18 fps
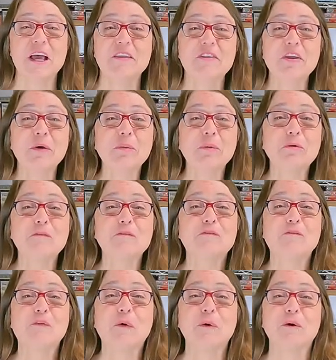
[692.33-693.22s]
There were
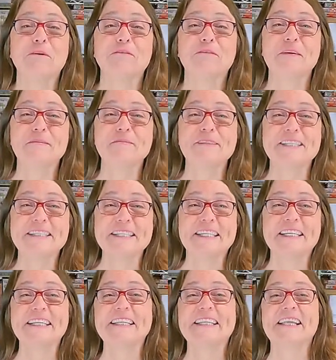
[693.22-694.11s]
four of them
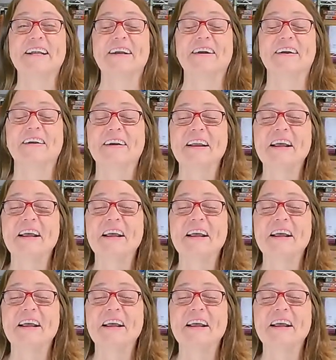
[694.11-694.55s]
sitting there.